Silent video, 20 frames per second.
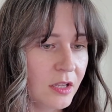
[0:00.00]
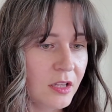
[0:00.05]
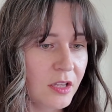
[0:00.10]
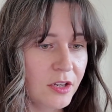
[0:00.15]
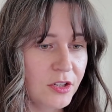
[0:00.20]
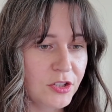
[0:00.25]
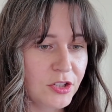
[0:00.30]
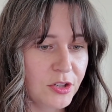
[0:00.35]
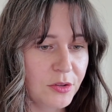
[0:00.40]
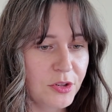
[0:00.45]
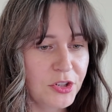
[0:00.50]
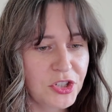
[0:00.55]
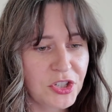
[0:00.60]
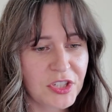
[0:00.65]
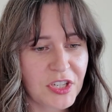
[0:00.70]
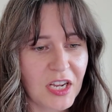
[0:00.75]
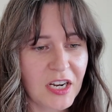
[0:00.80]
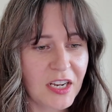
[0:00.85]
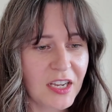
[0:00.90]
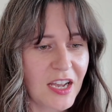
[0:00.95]
And then, so you
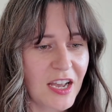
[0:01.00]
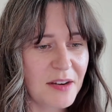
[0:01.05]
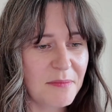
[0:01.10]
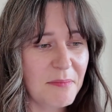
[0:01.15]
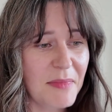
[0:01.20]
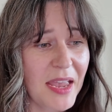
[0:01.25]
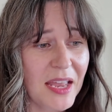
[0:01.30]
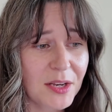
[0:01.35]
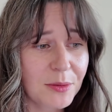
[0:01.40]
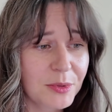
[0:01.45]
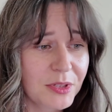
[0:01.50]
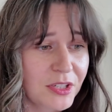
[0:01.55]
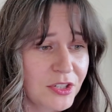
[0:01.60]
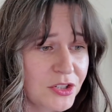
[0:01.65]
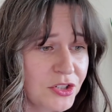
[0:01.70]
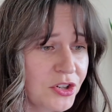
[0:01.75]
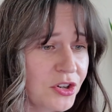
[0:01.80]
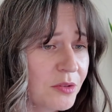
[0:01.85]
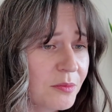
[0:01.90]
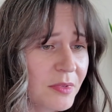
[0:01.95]
just got to kind of manually
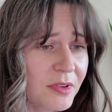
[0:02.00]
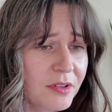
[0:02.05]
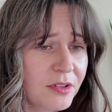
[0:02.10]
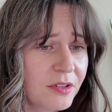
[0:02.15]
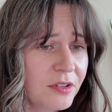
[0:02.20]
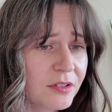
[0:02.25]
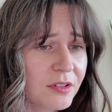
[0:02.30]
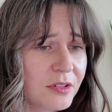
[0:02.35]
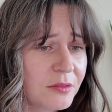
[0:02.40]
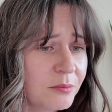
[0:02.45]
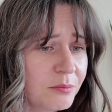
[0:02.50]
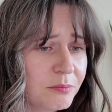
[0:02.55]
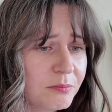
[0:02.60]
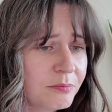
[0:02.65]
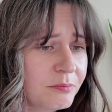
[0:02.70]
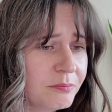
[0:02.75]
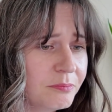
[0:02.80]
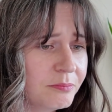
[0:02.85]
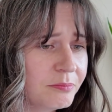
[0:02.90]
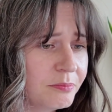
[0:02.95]
zoom. You can
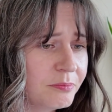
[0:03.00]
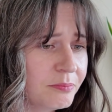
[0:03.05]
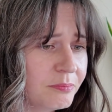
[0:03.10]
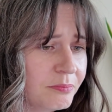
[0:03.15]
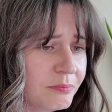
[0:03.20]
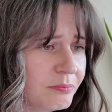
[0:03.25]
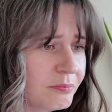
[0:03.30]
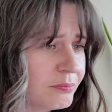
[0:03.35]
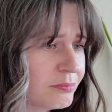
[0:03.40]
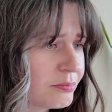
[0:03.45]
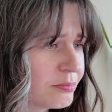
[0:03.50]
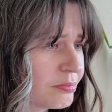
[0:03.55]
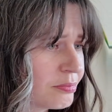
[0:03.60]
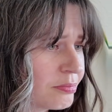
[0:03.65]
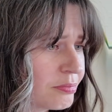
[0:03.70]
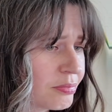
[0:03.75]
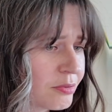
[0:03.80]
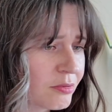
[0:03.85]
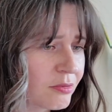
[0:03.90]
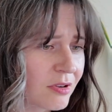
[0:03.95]

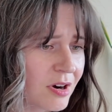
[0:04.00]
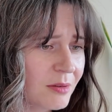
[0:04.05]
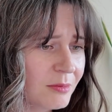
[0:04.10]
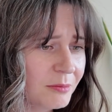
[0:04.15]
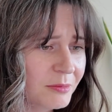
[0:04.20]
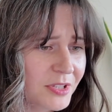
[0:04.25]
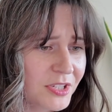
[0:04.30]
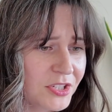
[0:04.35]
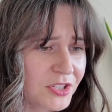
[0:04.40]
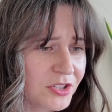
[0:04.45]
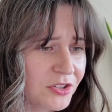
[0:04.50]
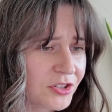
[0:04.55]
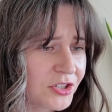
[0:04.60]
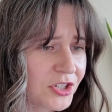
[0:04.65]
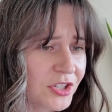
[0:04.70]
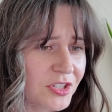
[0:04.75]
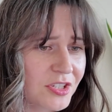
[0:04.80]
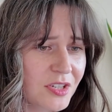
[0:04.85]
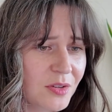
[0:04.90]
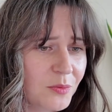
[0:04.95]
probably search
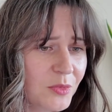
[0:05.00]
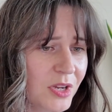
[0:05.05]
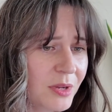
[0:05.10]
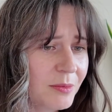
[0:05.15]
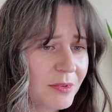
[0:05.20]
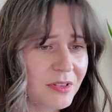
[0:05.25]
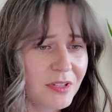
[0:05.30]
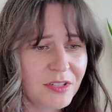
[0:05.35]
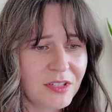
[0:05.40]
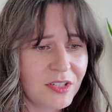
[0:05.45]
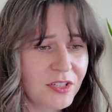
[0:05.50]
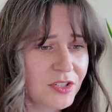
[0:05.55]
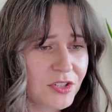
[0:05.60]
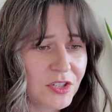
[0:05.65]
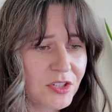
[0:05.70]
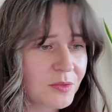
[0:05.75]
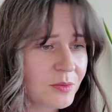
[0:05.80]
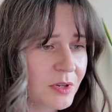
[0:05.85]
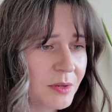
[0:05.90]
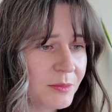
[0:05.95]
it some way, but this is
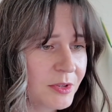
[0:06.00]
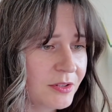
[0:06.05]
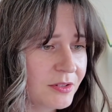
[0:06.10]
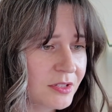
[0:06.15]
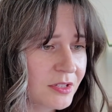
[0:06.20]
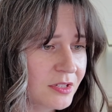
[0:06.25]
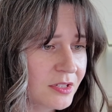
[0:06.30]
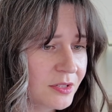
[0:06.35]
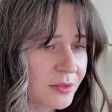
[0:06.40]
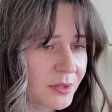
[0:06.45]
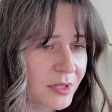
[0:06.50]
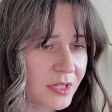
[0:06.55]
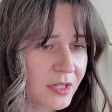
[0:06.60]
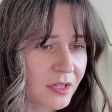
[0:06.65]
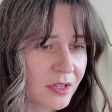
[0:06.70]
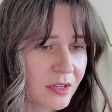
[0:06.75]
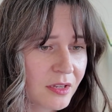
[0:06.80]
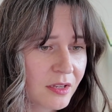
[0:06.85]
just what I'm used to doing.